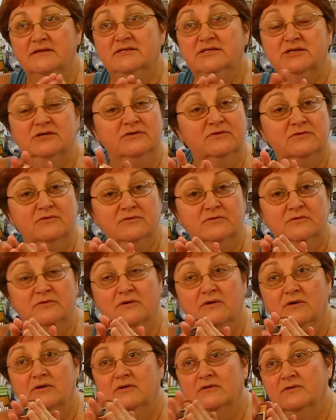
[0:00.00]
dear,
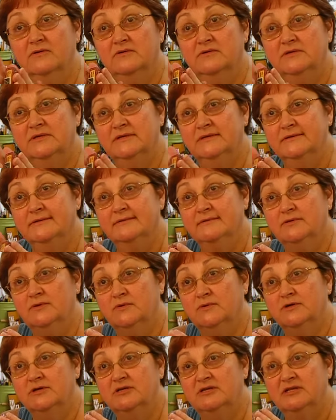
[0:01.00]
dear
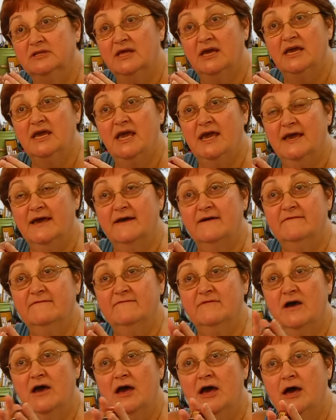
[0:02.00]
Lord, they have
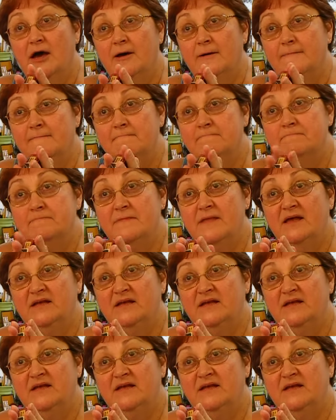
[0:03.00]
um,